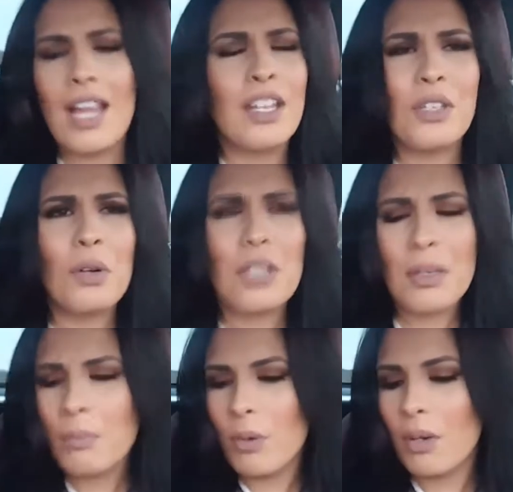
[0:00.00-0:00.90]
You don't
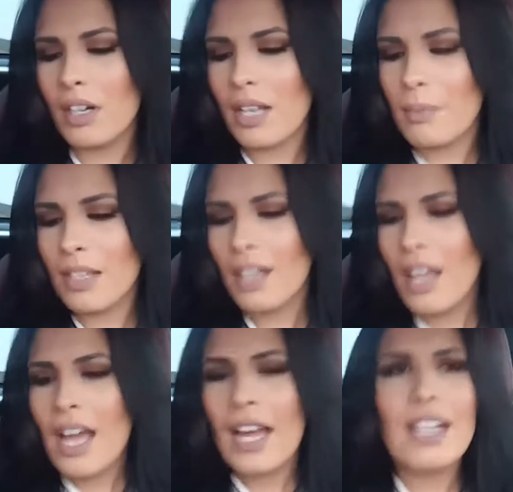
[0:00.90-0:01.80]
get bored. I mean,
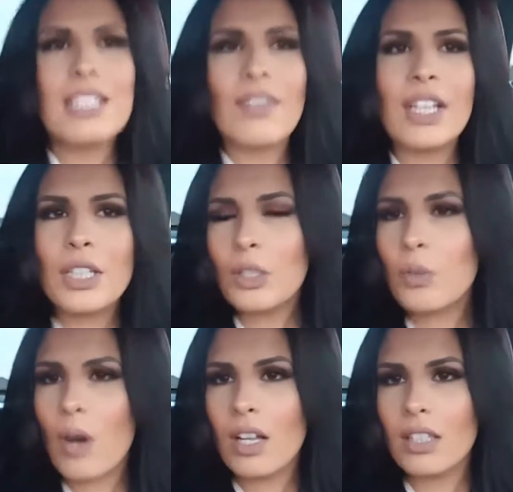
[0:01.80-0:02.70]
and it's very good
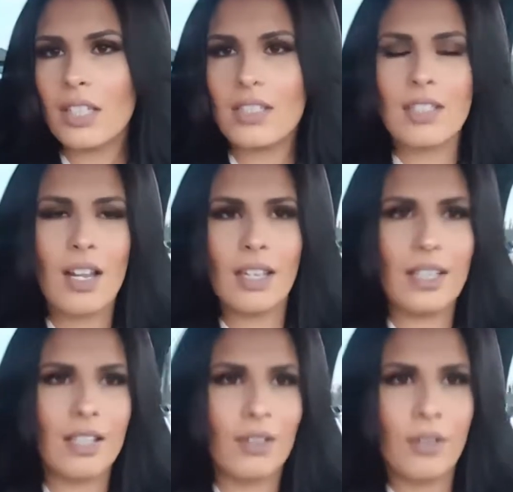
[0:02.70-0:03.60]
quality. It's not like
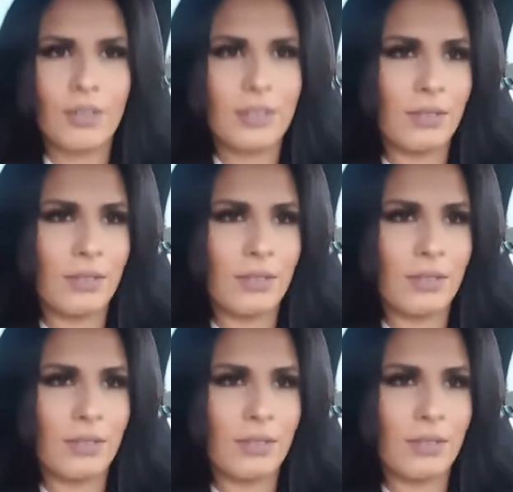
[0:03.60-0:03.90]
I